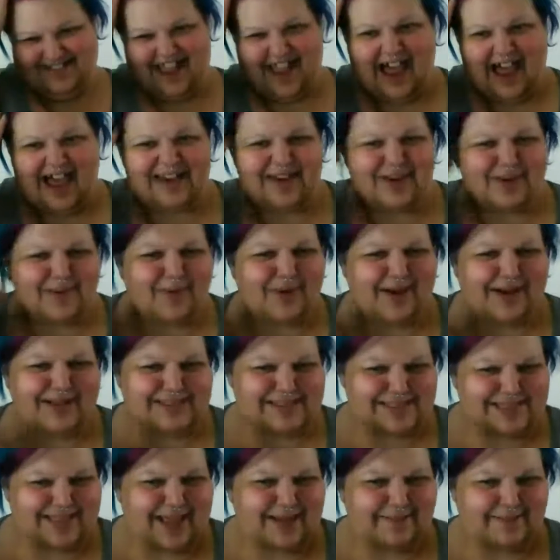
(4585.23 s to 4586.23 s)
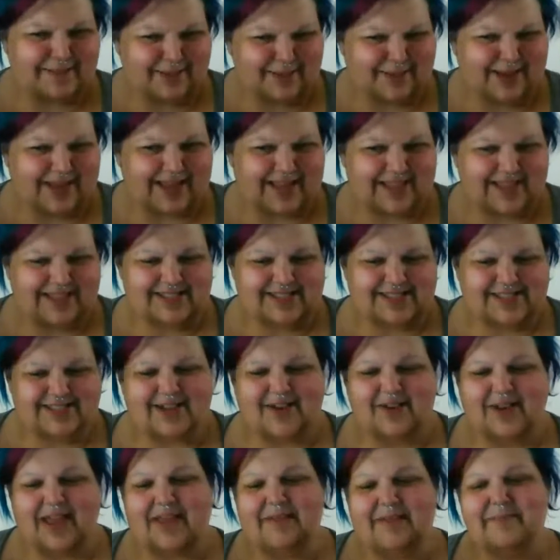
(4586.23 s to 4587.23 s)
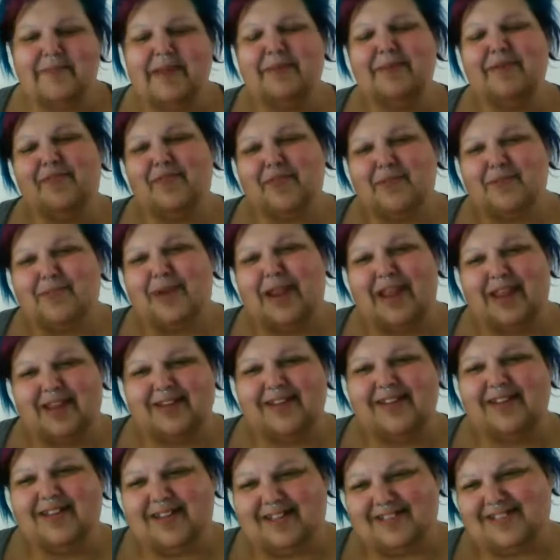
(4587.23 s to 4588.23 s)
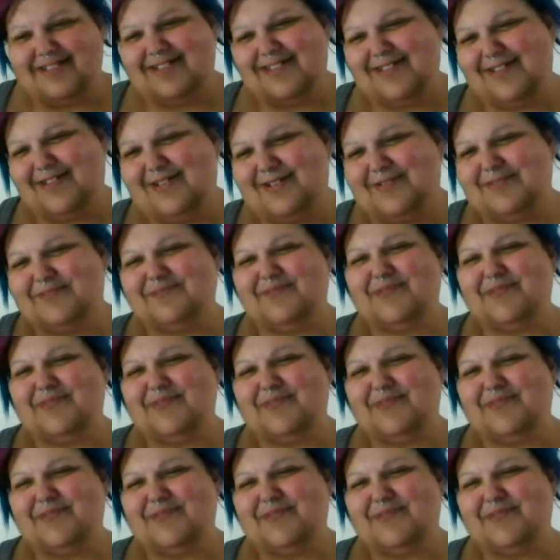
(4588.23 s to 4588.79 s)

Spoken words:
I don't want sloppy, wet kisses. Okay, maybe from Randy. Yes, I do.